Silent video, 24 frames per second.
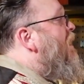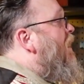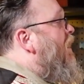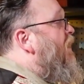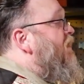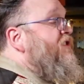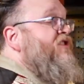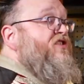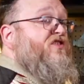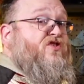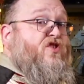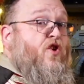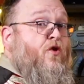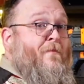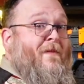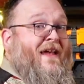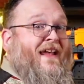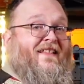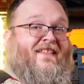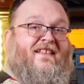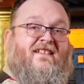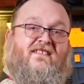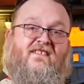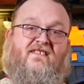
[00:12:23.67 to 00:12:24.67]

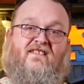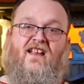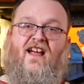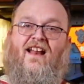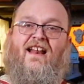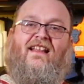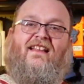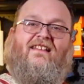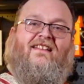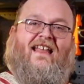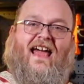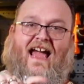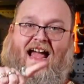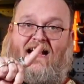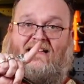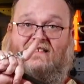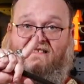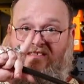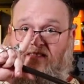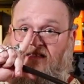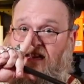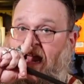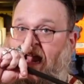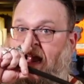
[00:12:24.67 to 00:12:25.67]
Assuming this is not a
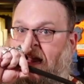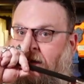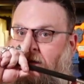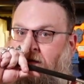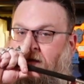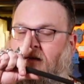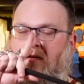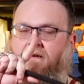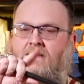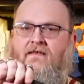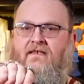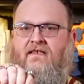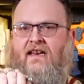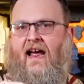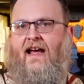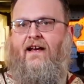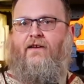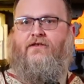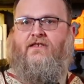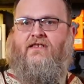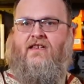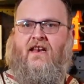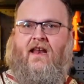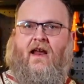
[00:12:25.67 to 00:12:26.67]
last stand
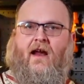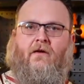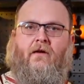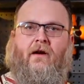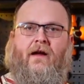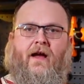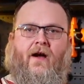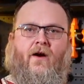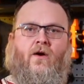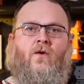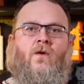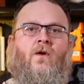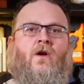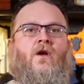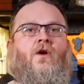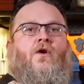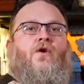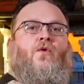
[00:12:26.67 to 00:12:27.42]
style scenario